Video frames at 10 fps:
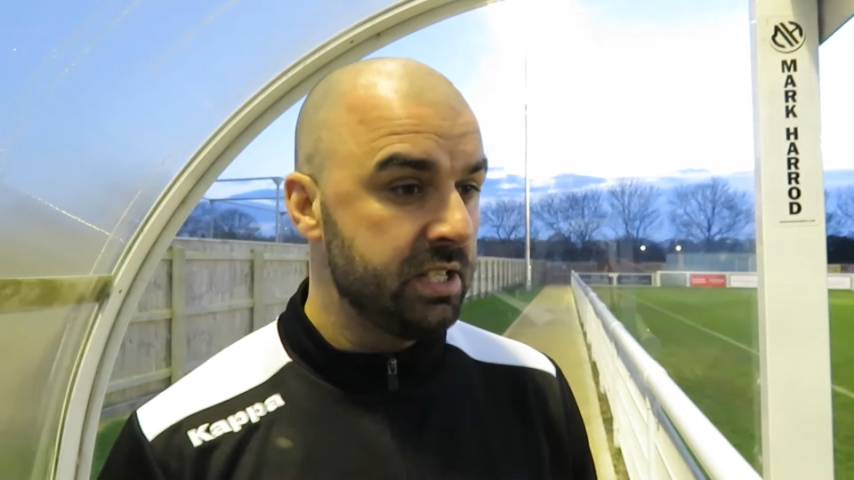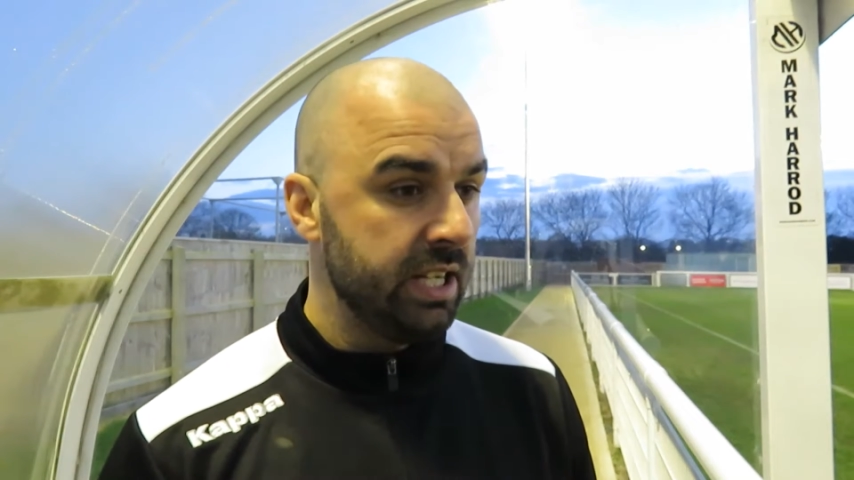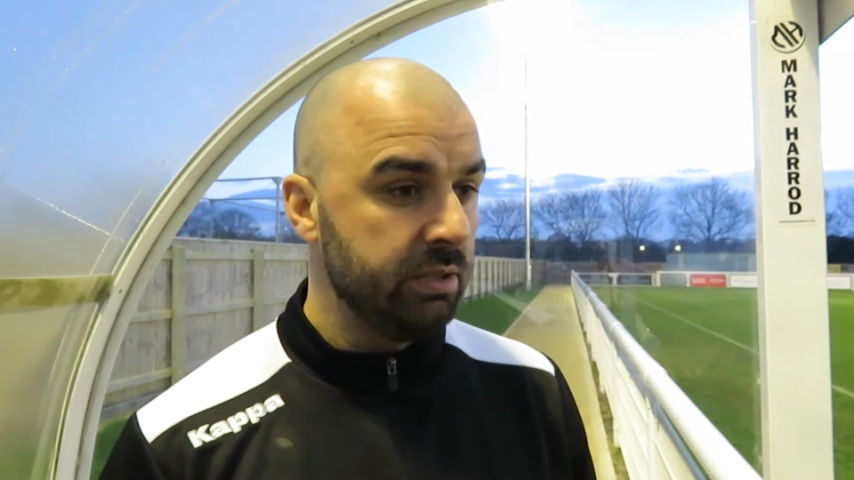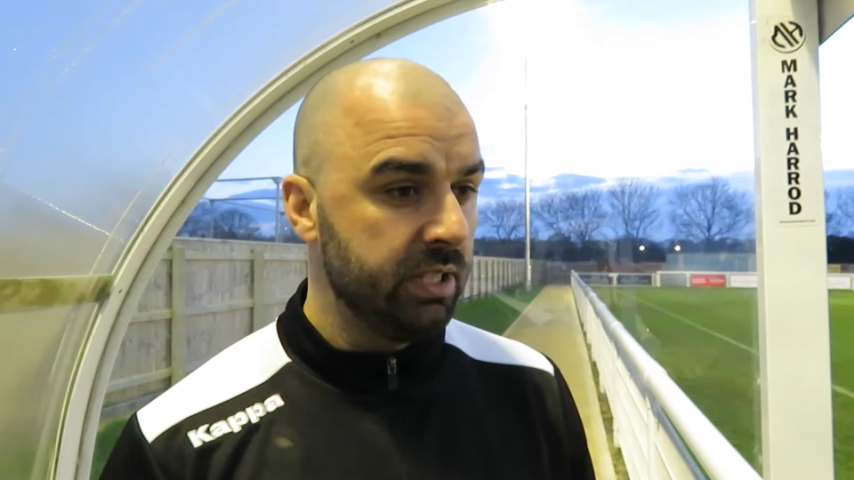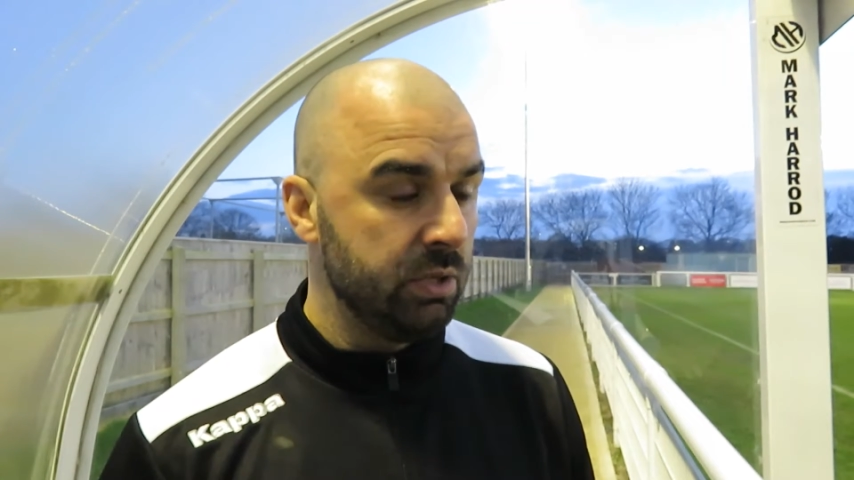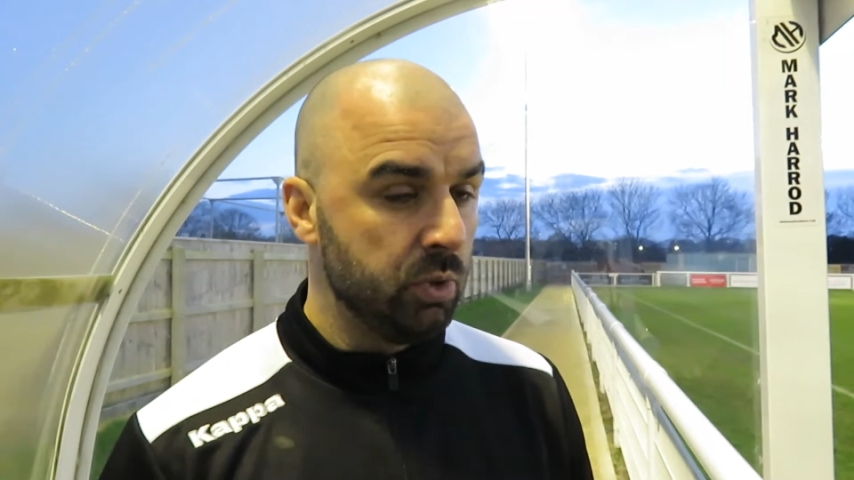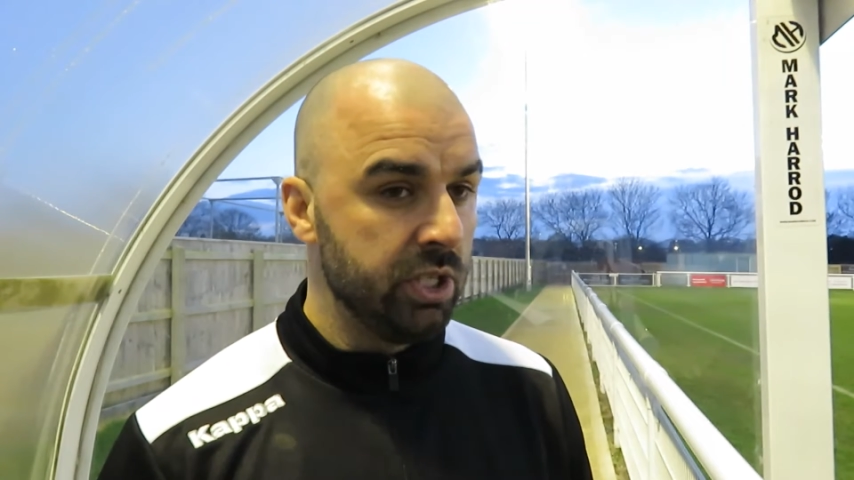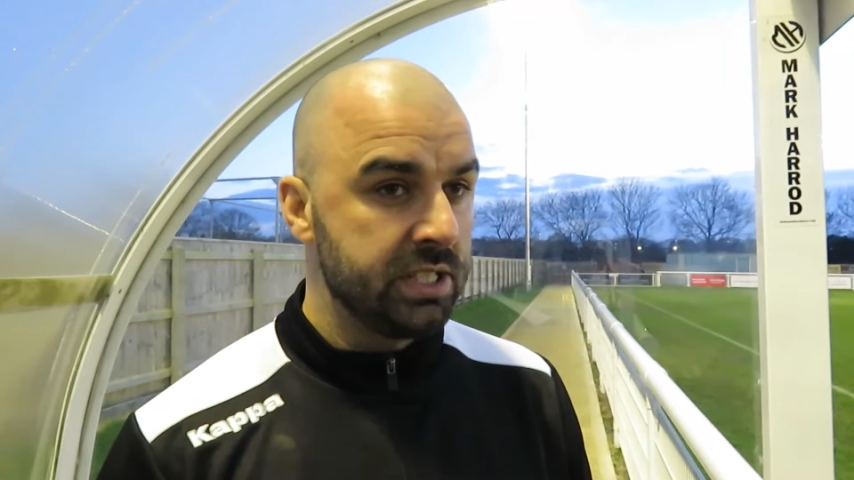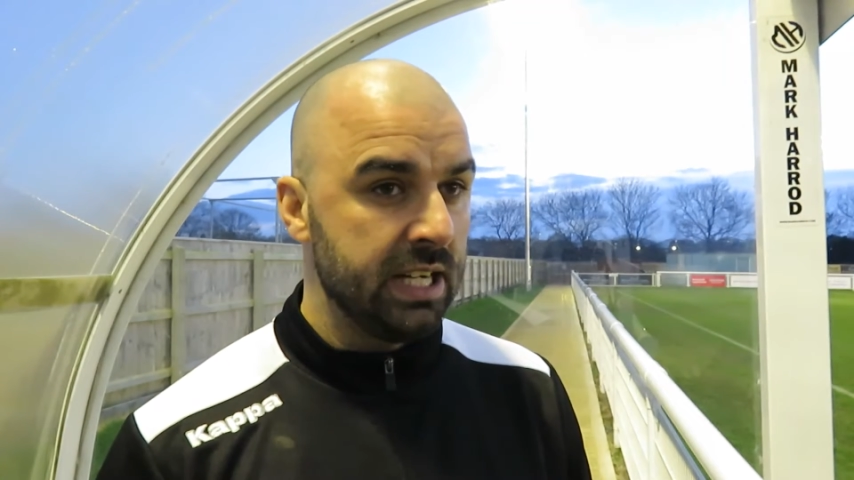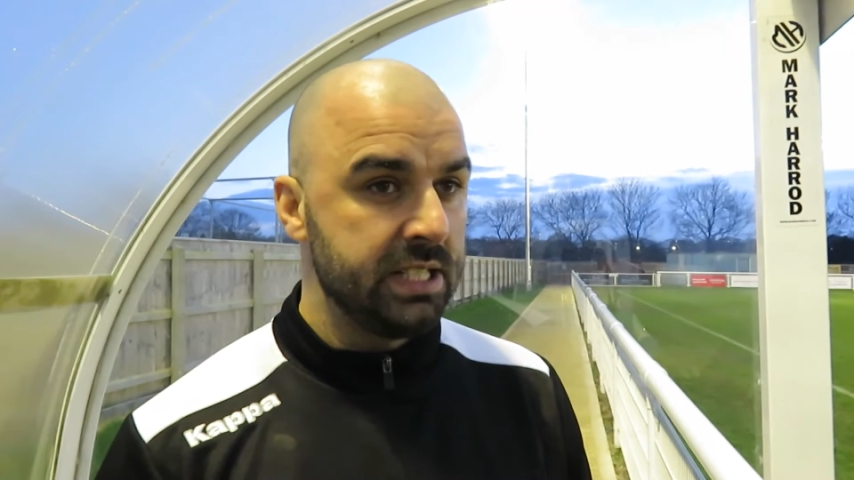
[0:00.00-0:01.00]
They
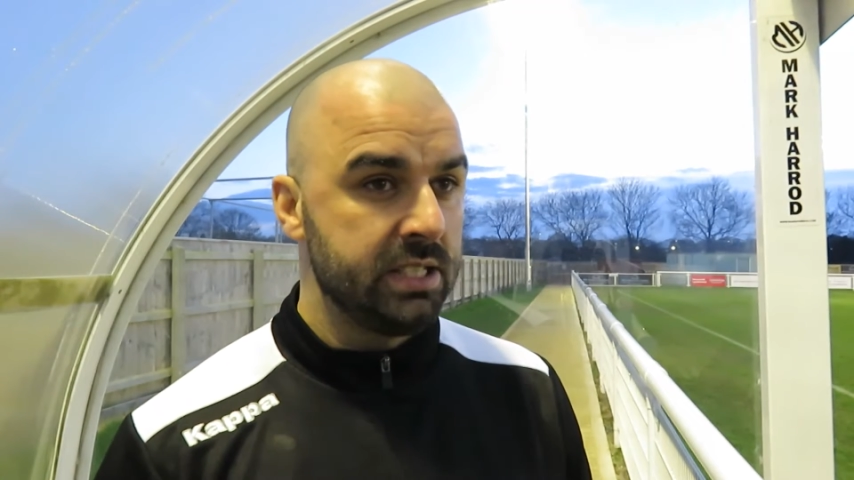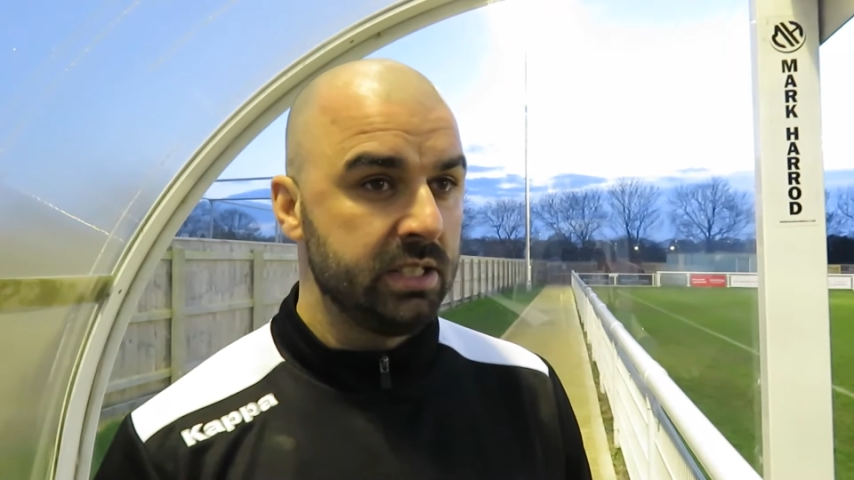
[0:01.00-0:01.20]
weren't at it,